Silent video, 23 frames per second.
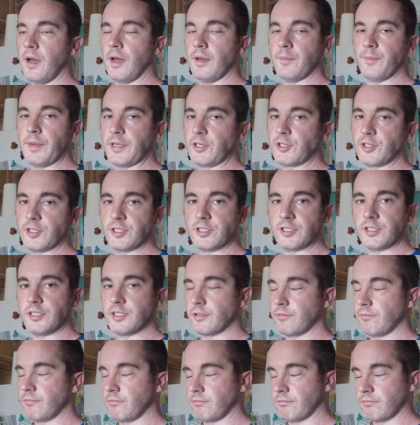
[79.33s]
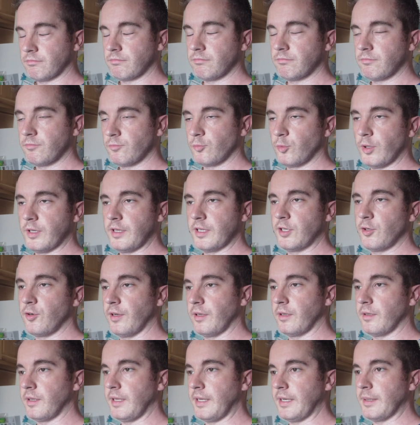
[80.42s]
Made sure it's just really
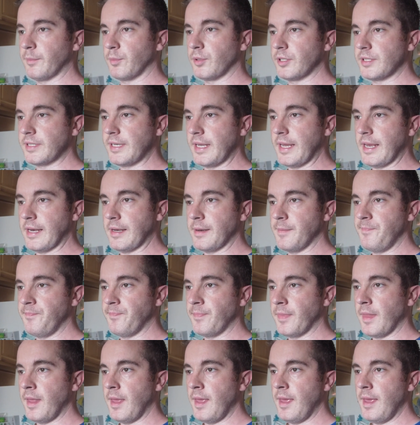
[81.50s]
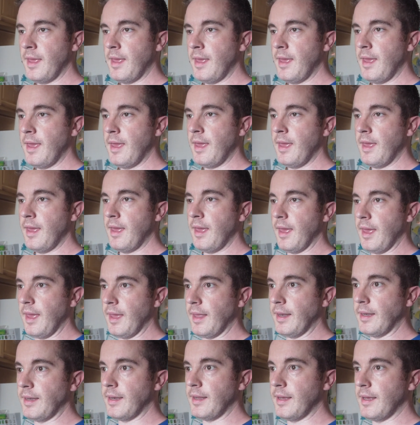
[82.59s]
clean, pristine,
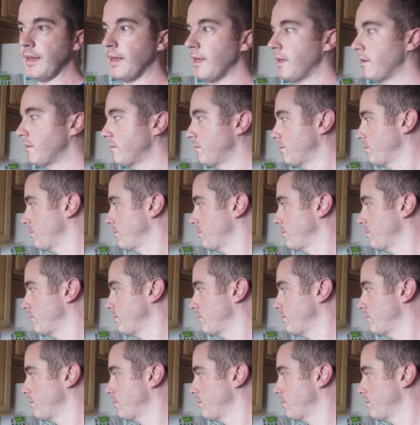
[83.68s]
and